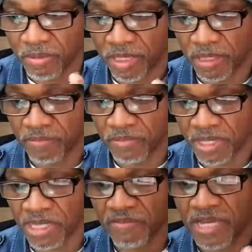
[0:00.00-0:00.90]
I
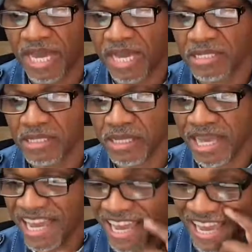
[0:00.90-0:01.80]
love you guys.
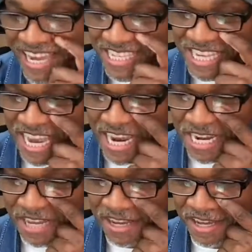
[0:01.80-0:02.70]
Hey, Saida,
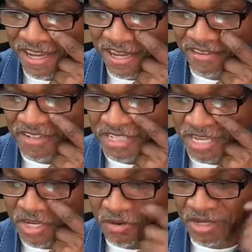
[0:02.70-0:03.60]
I haven't seen
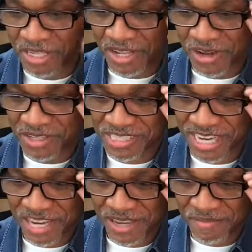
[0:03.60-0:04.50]
you in a long
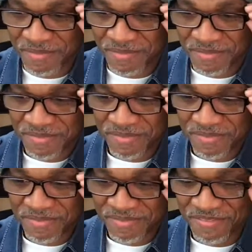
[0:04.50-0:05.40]
time.
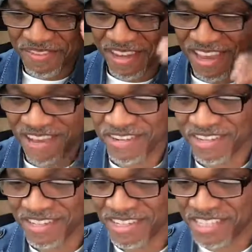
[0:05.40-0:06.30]
I haven't.
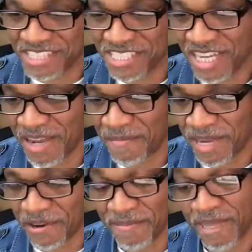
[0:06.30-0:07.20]
Sean
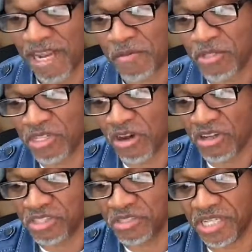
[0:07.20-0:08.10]
Berry, man, I almost
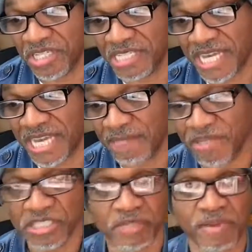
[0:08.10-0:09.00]
called you the other day. I
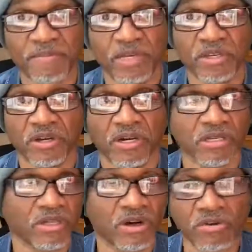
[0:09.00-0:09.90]
missed your baby,
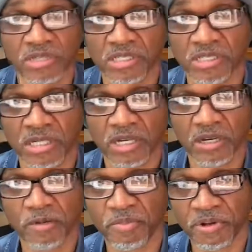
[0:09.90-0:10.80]
your oldest,
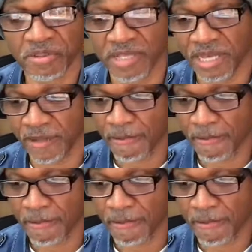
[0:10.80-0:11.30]
her birthday.